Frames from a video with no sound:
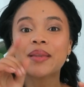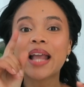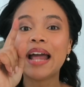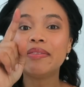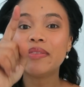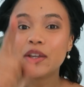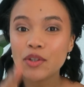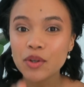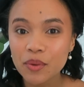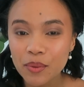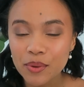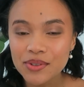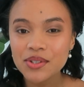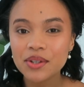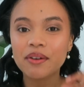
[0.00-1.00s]
And then you're
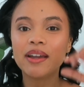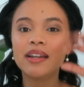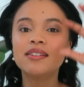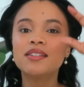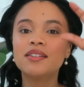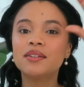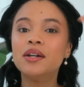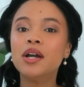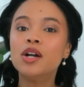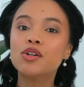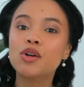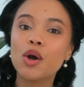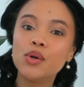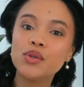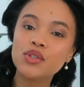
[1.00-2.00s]
also going to
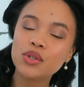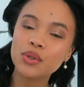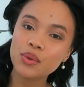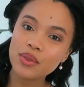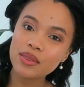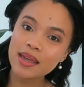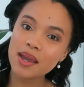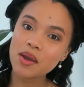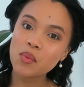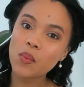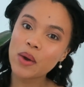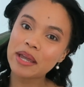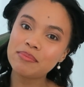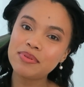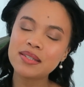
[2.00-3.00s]
go to their
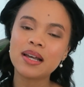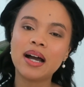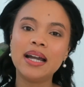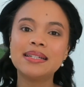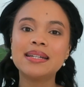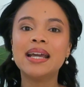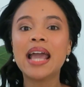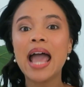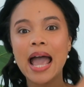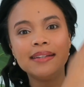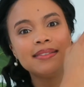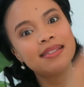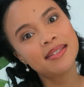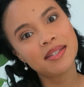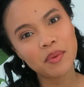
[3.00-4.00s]
website
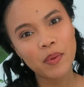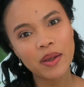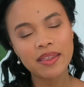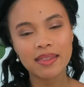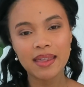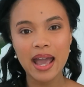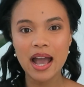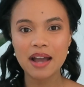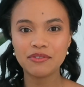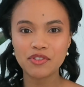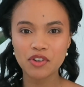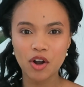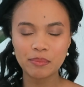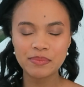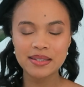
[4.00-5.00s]
and see whether they have
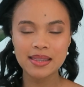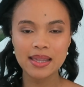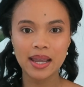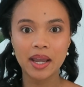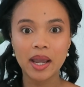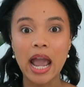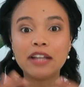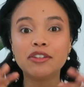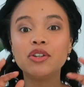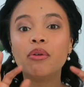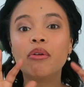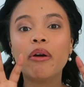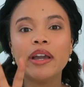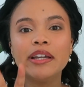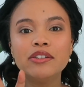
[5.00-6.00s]
jobs there. And you're
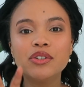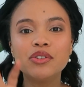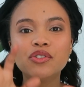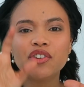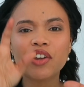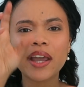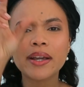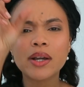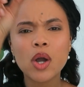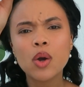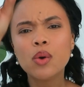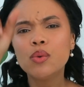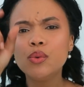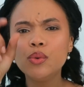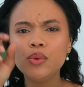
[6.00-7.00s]
going to check
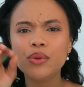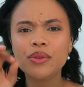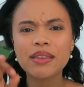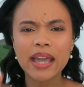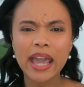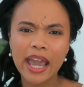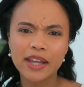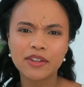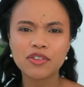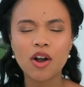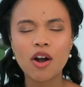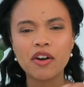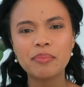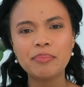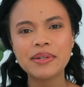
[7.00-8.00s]
who the
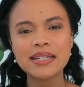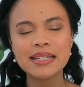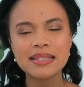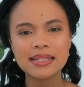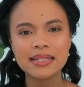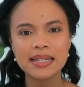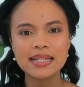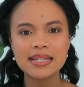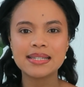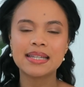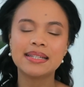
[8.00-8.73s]
HR person is.